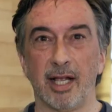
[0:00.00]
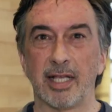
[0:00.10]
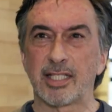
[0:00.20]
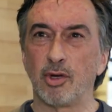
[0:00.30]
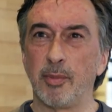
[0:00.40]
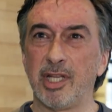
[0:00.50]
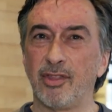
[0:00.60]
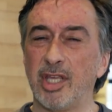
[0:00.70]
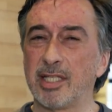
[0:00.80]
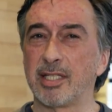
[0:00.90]
So many
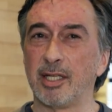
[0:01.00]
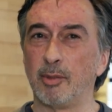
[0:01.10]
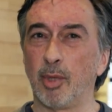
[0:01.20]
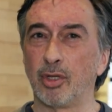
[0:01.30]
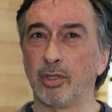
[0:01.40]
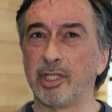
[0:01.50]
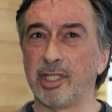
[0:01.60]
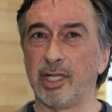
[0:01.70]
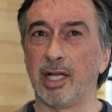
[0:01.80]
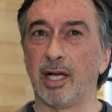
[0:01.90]
things in a
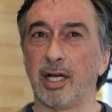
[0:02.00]
Mongolian